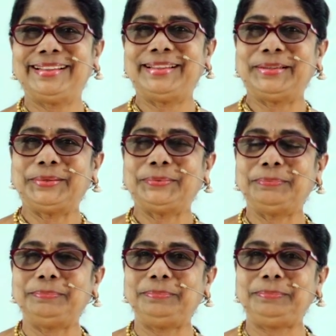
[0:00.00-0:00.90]

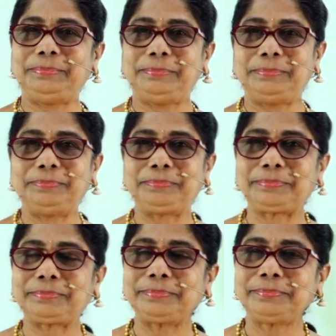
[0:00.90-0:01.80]

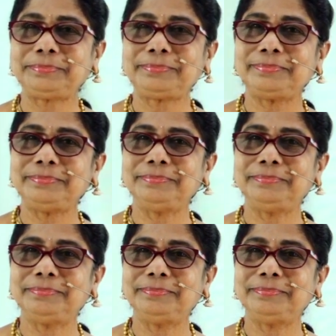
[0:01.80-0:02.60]
(silence)